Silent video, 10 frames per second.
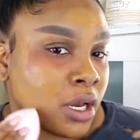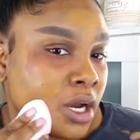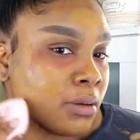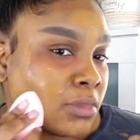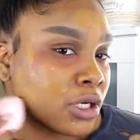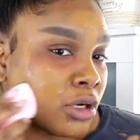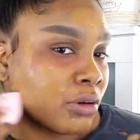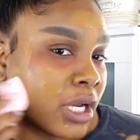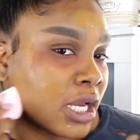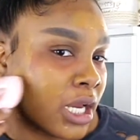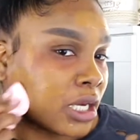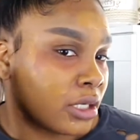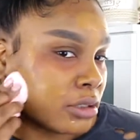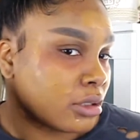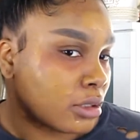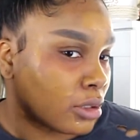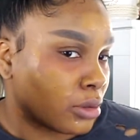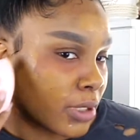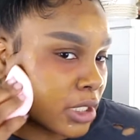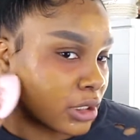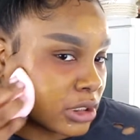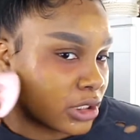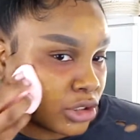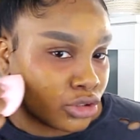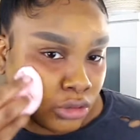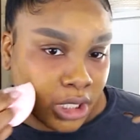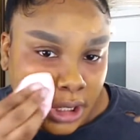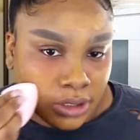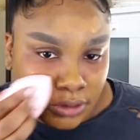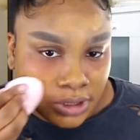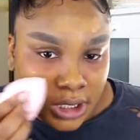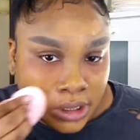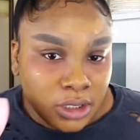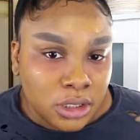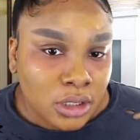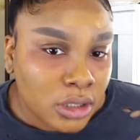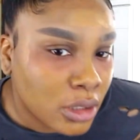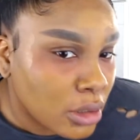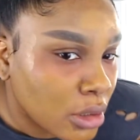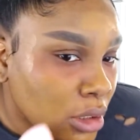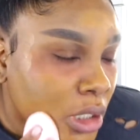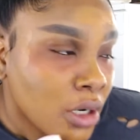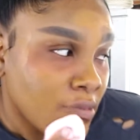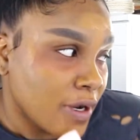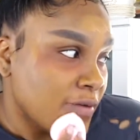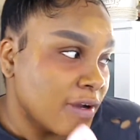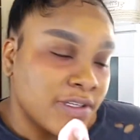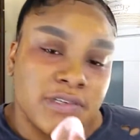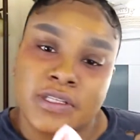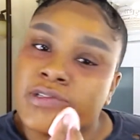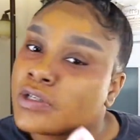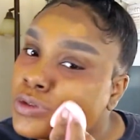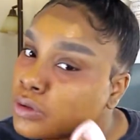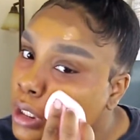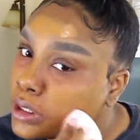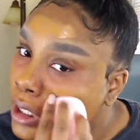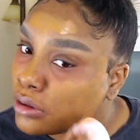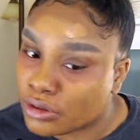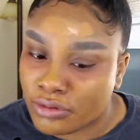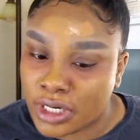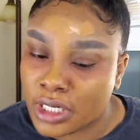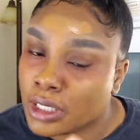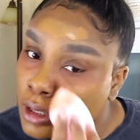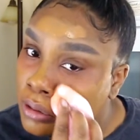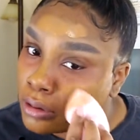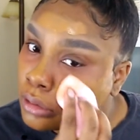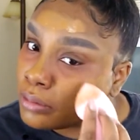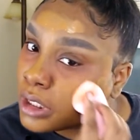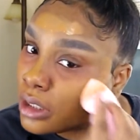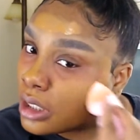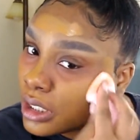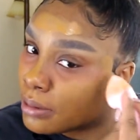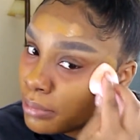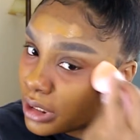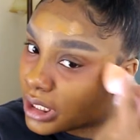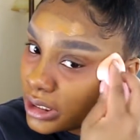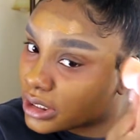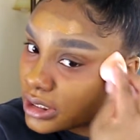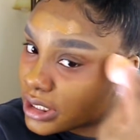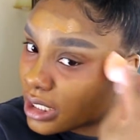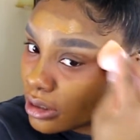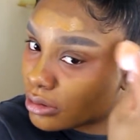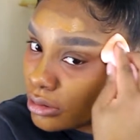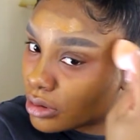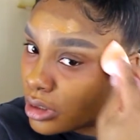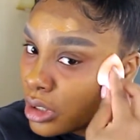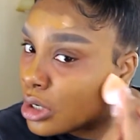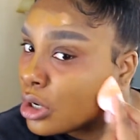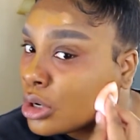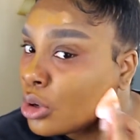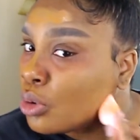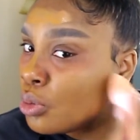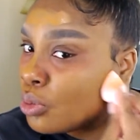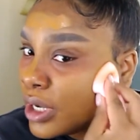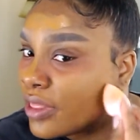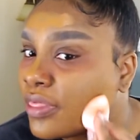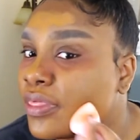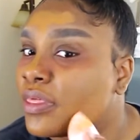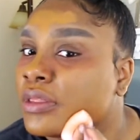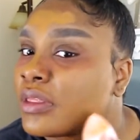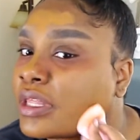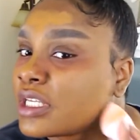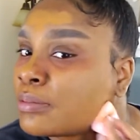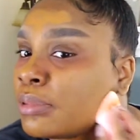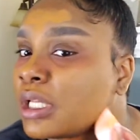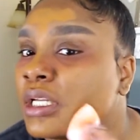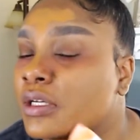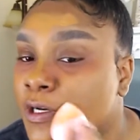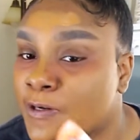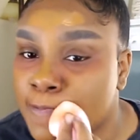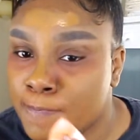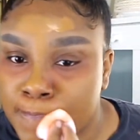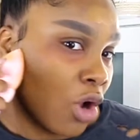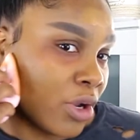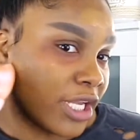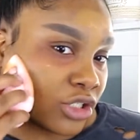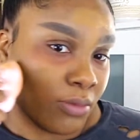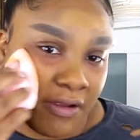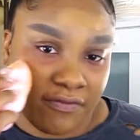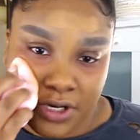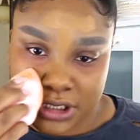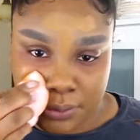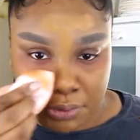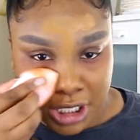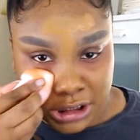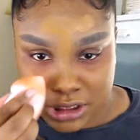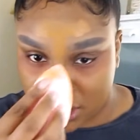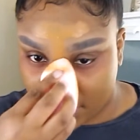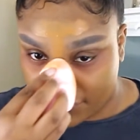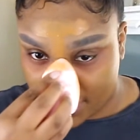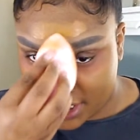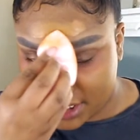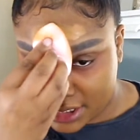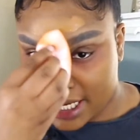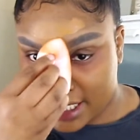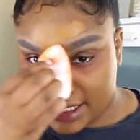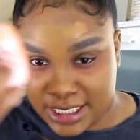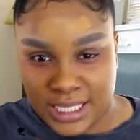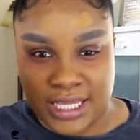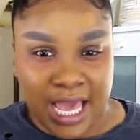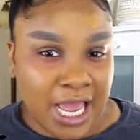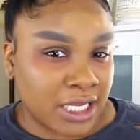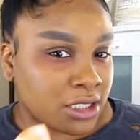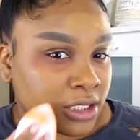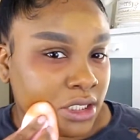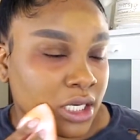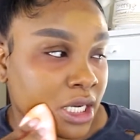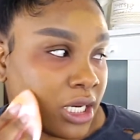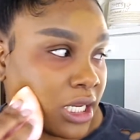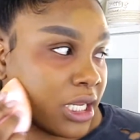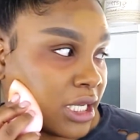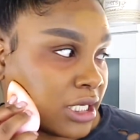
I'm gonna go ahead, oh my god, did this dry down already? Oh, did this dry down already? Oh my god, and blend this out with this blender. Okay, so my first impressions of this is that it